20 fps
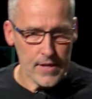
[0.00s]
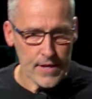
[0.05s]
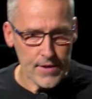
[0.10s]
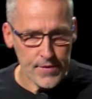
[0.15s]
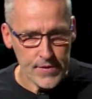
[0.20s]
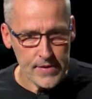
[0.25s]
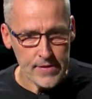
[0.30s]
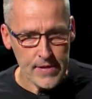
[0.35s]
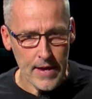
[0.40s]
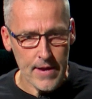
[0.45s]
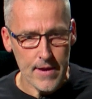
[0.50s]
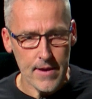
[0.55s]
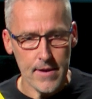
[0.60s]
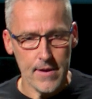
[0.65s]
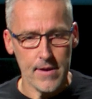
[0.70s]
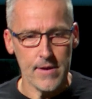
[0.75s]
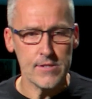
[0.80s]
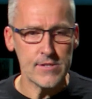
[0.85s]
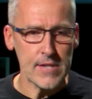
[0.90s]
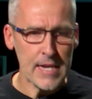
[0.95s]
He says, Hey,
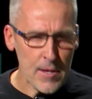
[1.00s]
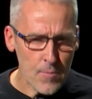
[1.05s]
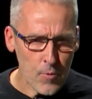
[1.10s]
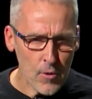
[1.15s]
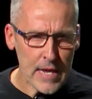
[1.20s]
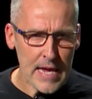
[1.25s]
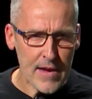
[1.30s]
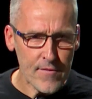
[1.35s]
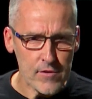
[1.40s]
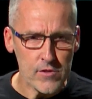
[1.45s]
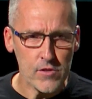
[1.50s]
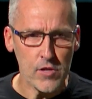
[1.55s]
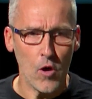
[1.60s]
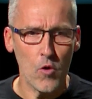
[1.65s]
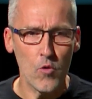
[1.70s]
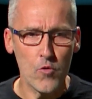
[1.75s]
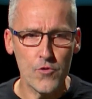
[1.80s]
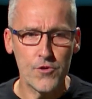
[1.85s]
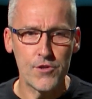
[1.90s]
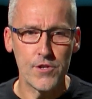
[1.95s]
has anybody ever
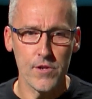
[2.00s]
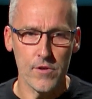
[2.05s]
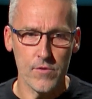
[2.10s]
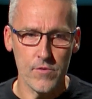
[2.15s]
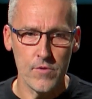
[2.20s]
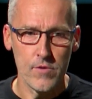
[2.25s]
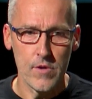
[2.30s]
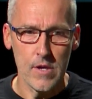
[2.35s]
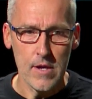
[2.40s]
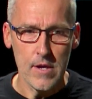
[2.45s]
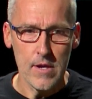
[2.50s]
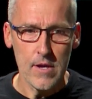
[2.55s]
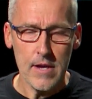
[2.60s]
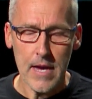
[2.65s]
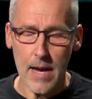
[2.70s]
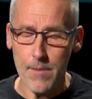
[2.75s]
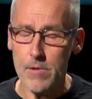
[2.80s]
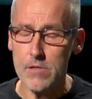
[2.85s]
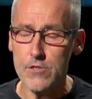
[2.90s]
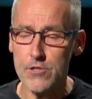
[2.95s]
told you
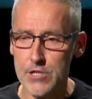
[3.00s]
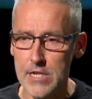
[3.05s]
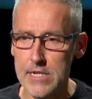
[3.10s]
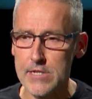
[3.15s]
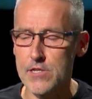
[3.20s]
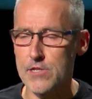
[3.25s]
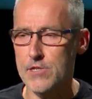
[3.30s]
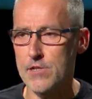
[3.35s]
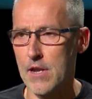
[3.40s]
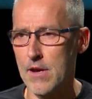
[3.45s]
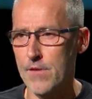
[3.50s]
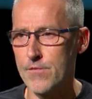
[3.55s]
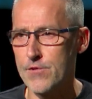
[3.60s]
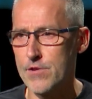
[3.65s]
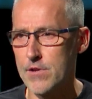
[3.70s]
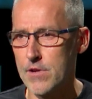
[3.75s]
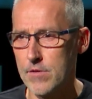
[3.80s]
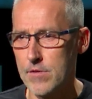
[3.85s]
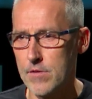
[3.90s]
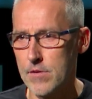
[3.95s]
how much Jesus
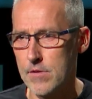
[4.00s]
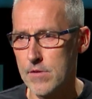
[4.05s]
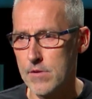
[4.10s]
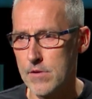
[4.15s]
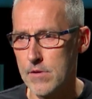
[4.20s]
loves you?